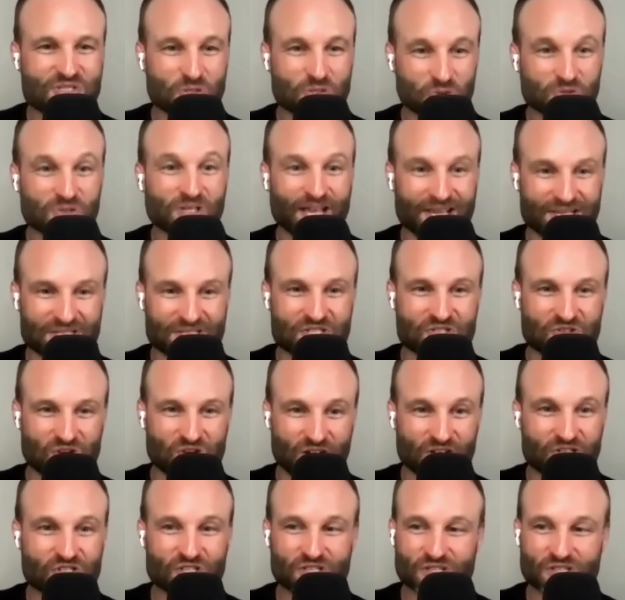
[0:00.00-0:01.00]
do less
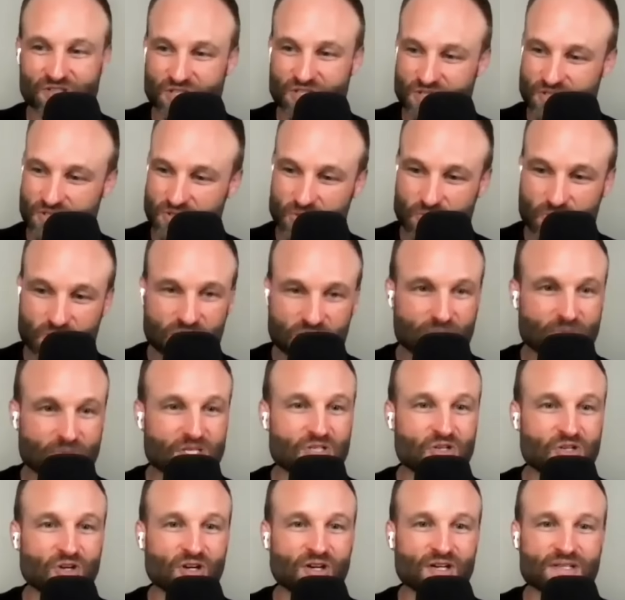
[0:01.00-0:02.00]
structure just do some
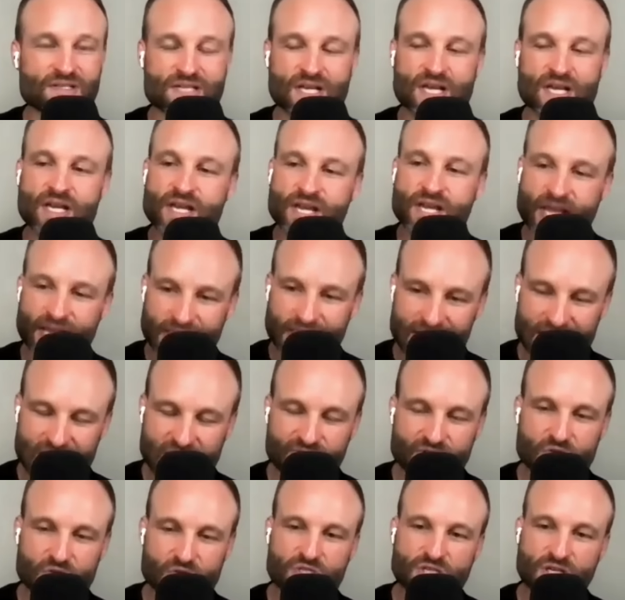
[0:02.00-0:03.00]
endurance and give
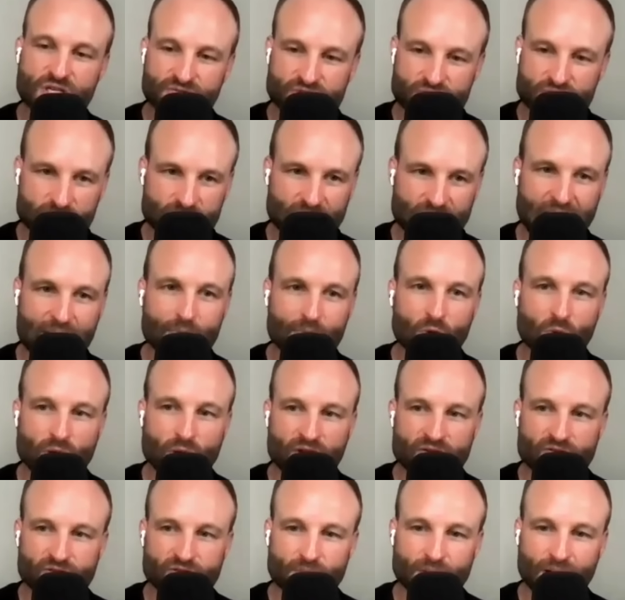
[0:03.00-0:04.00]
yourself some time
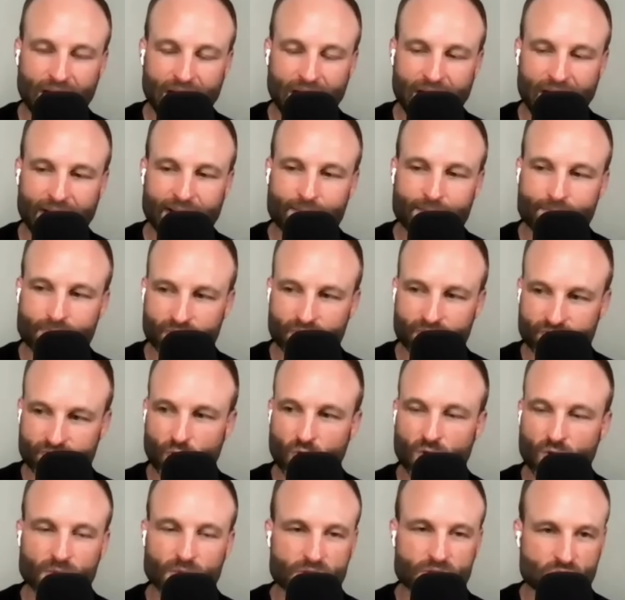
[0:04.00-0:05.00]
away from a high
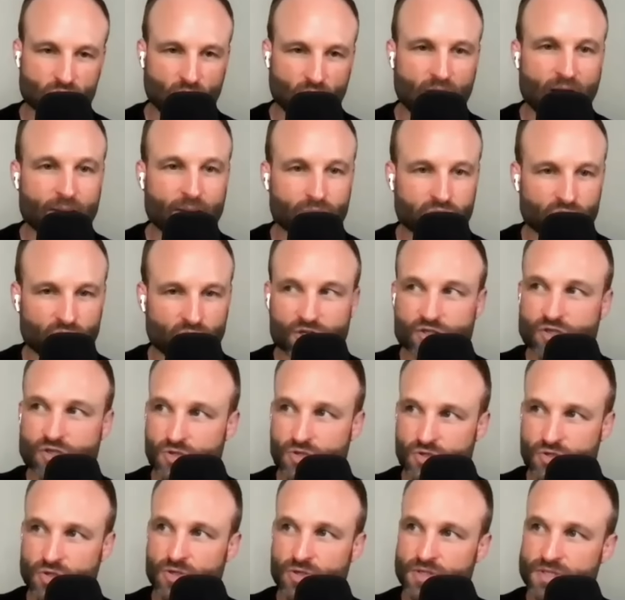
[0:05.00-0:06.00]
performance or high pressure
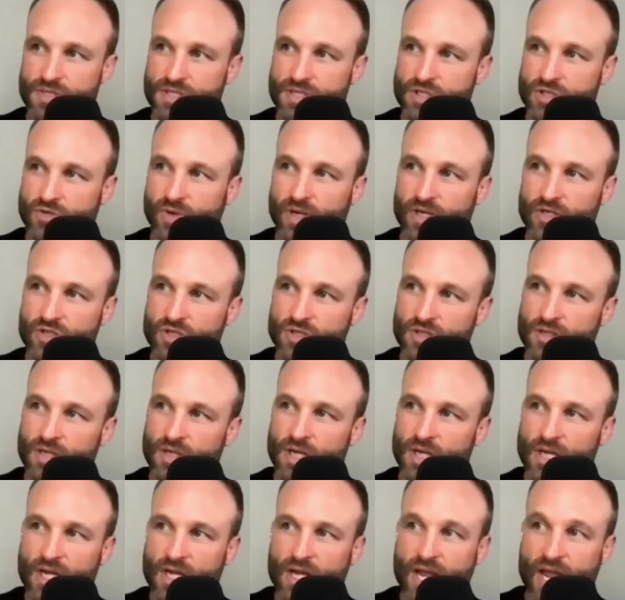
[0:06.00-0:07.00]
sort of situation
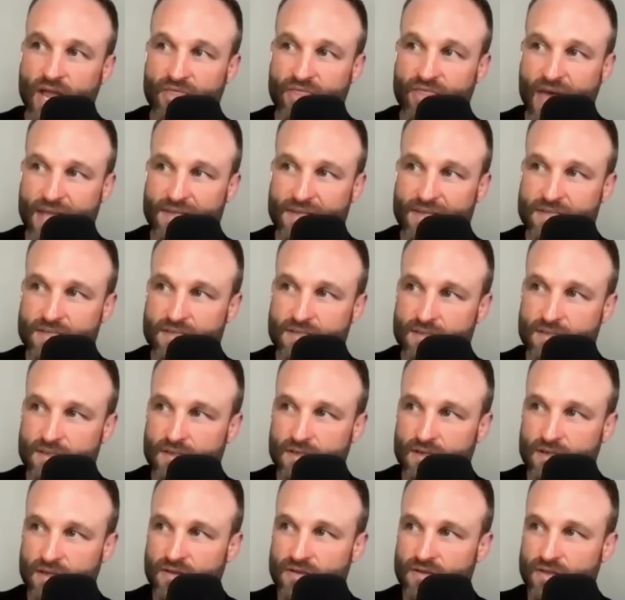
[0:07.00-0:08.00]
and that's
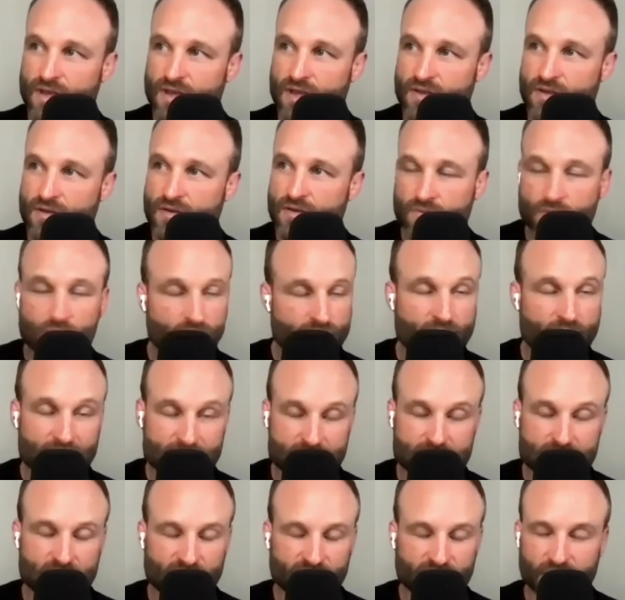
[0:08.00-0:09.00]

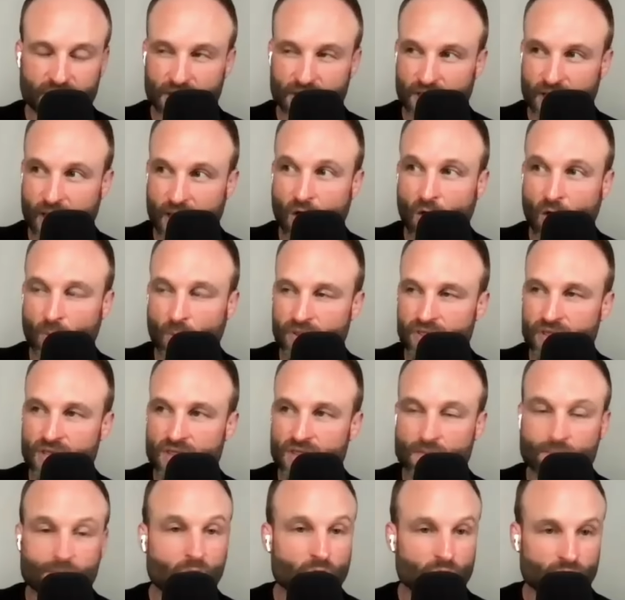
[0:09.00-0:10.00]
that's definitely going to help in, in
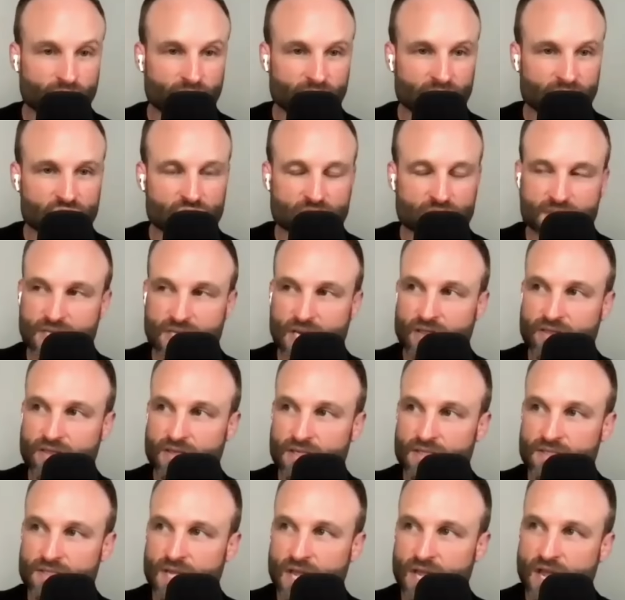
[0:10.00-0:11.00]
the motivation side of
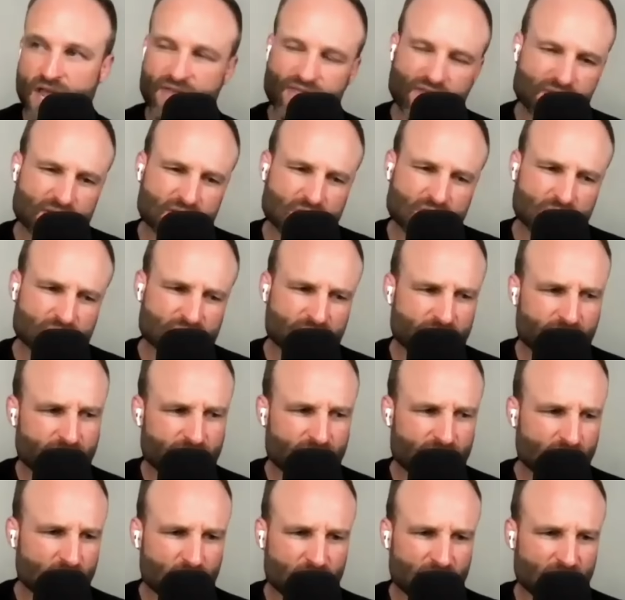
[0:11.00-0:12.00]
things and then start to
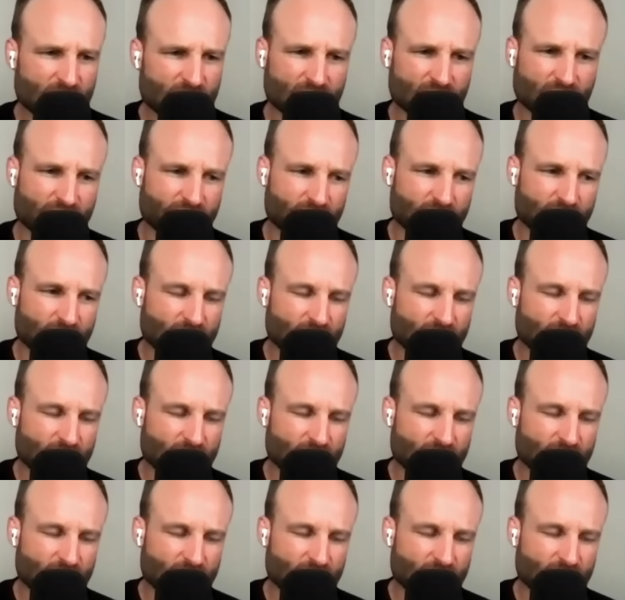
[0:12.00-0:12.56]
think big like